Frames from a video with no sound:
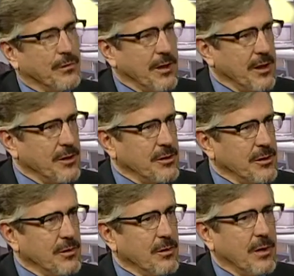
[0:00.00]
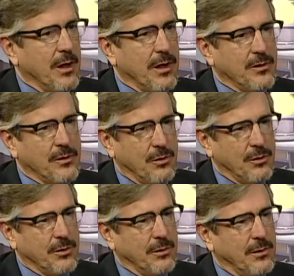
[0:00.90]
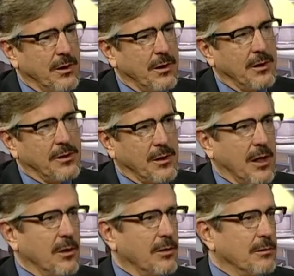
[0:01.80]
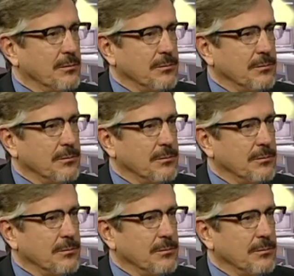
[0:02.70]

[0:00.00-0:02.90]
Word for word: lineage to a soldier, sailor,